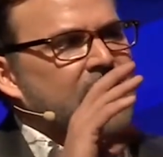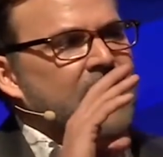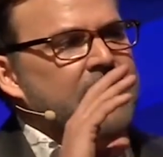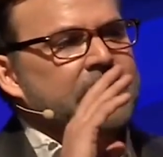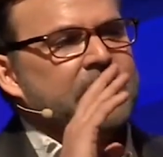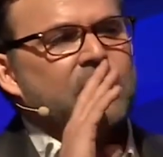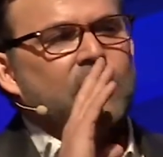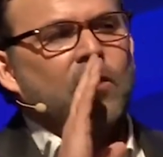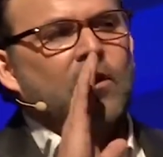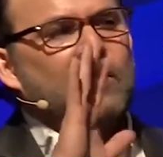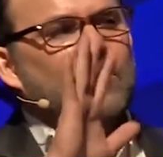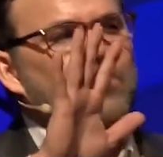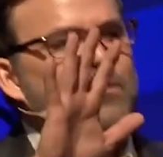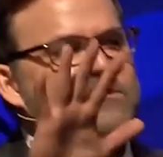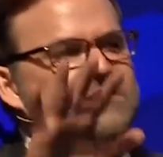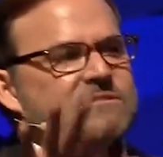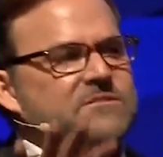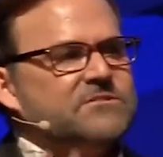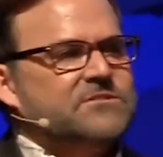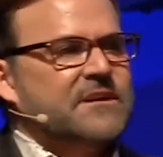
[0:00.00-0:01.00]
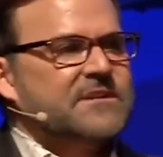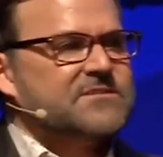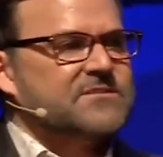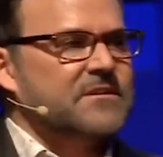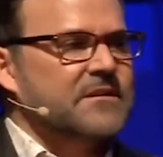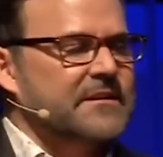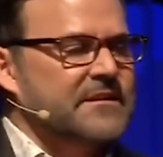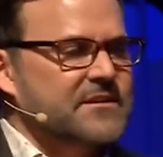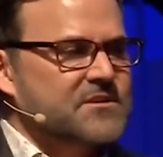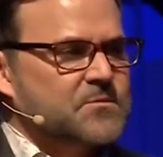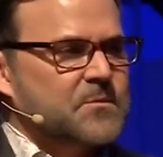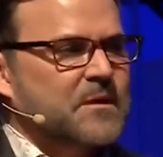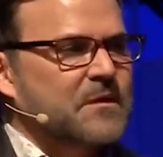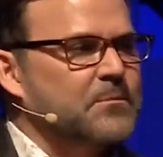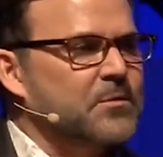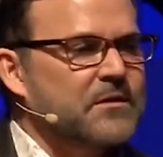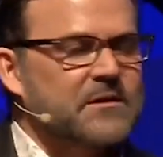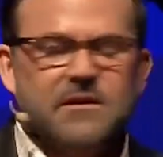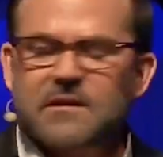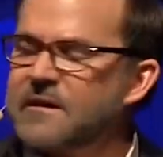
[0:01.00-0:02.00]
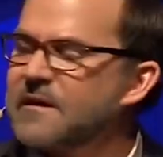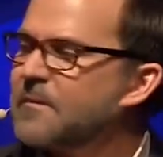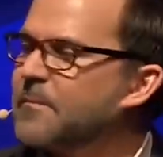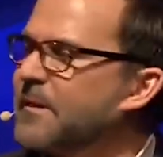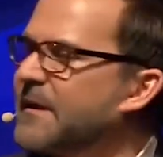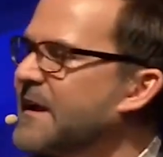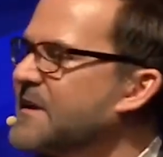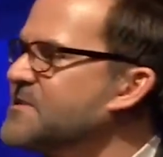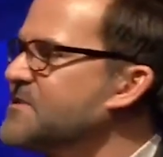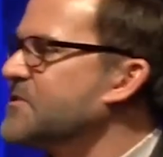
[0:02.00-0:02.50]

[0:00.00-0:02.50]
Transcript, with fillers: And the call wasn't just his people here, but I